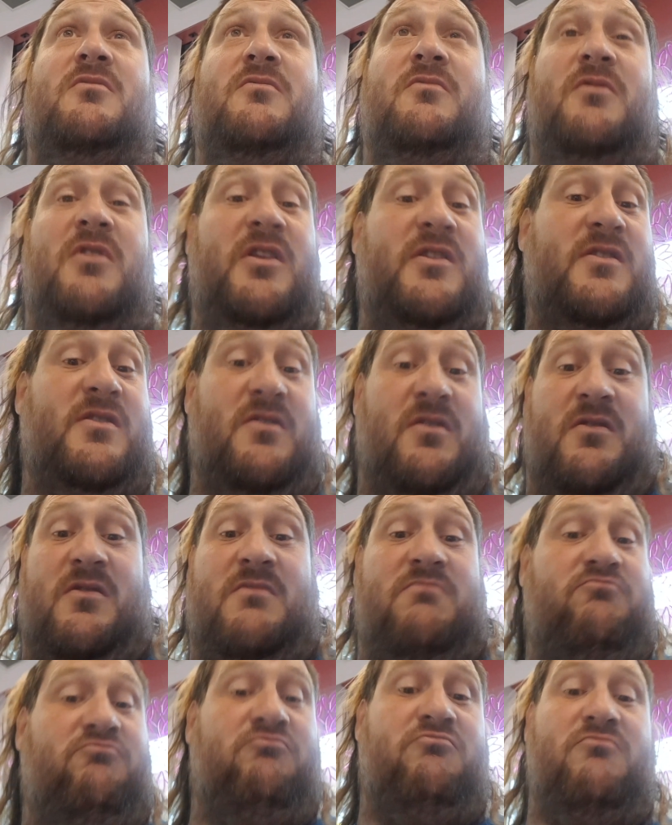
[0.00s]
Let's not
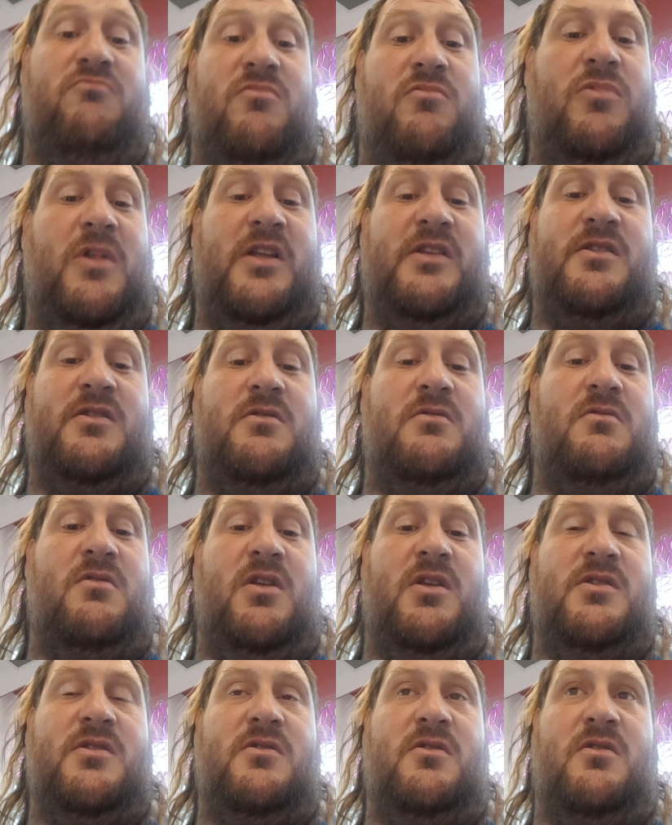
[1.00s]

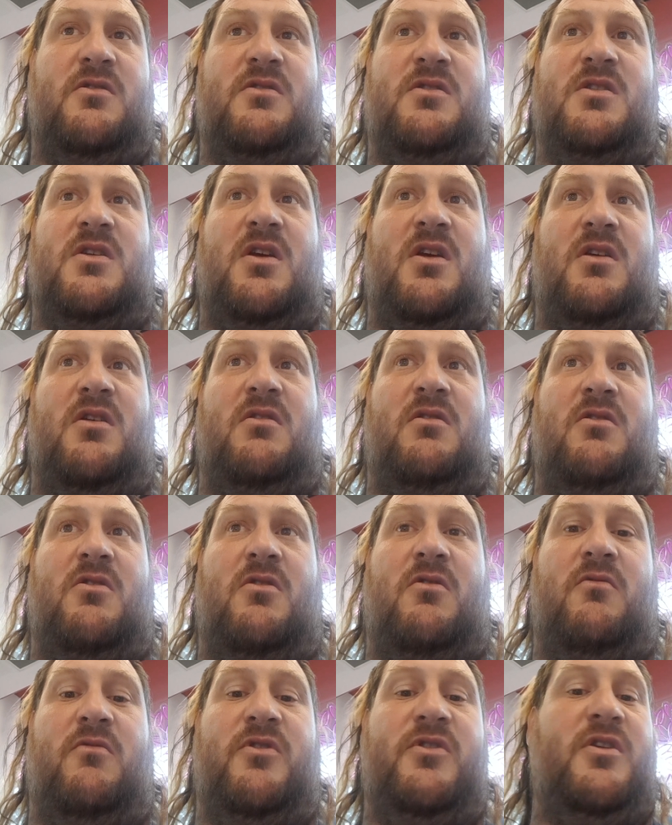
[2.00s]
say go
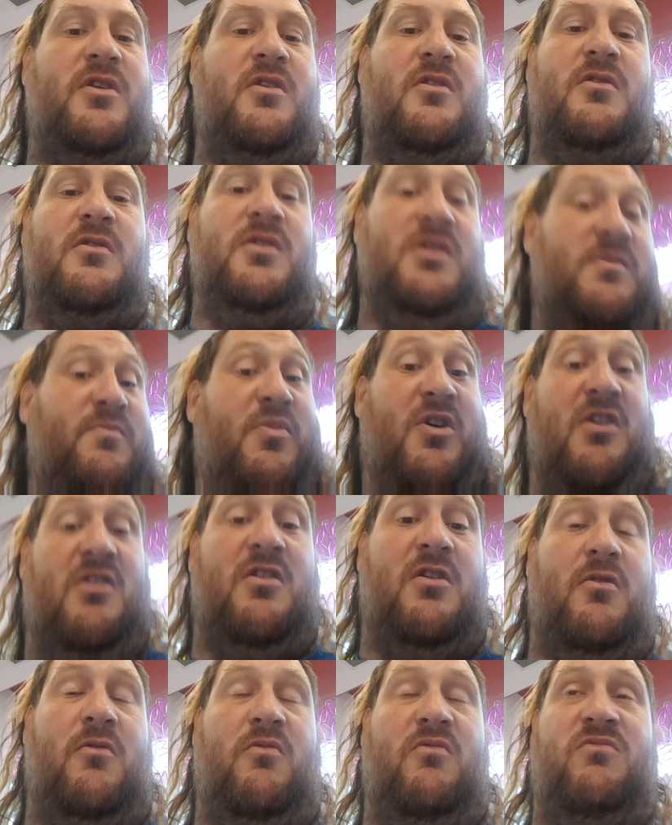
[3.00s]
ridiculous, but
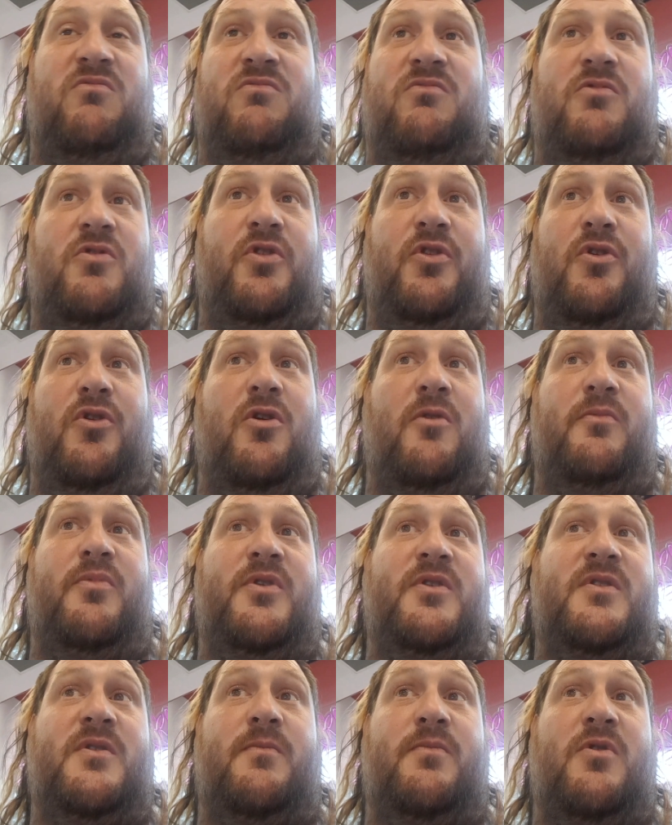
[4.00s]
I would not be
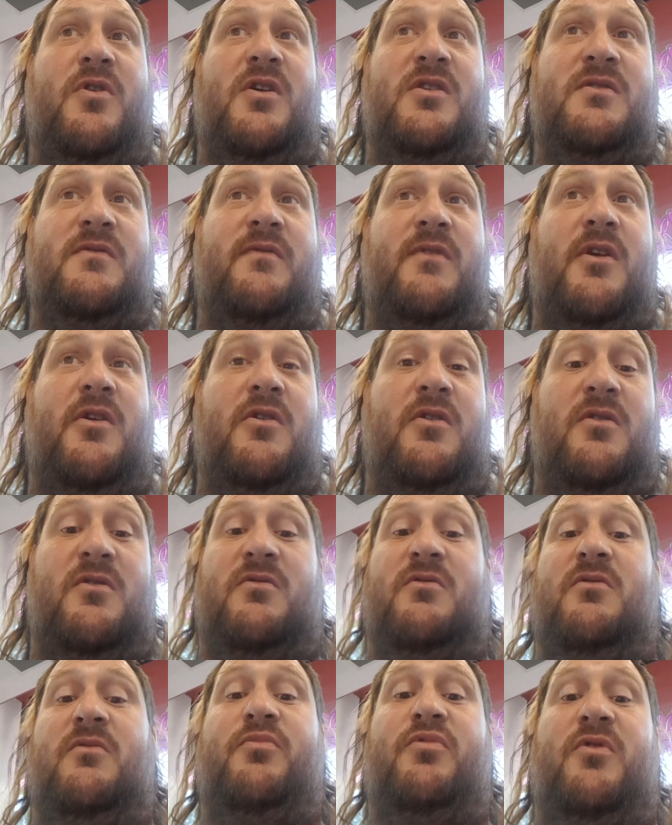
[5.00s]
surprised if they got to
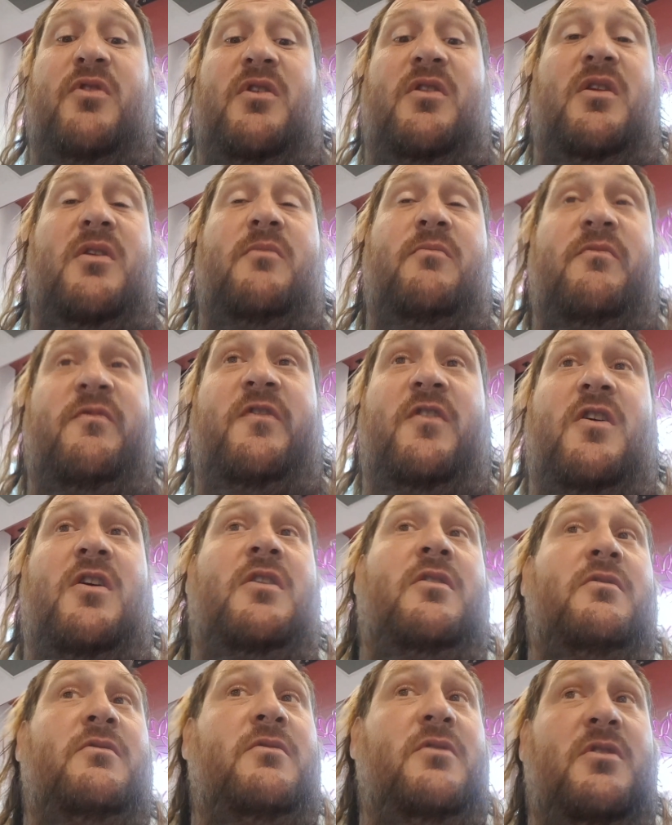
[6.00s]
a prelim
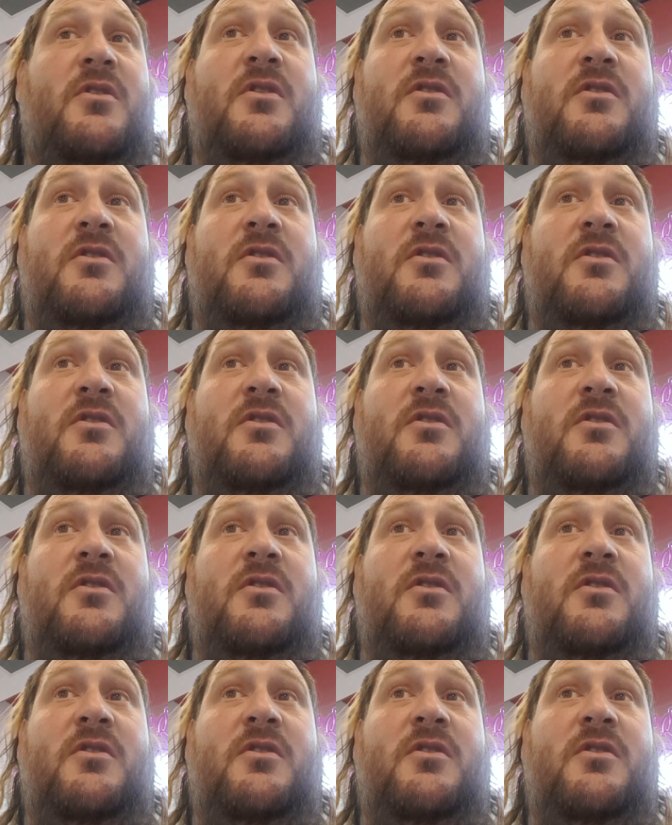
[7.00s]
final.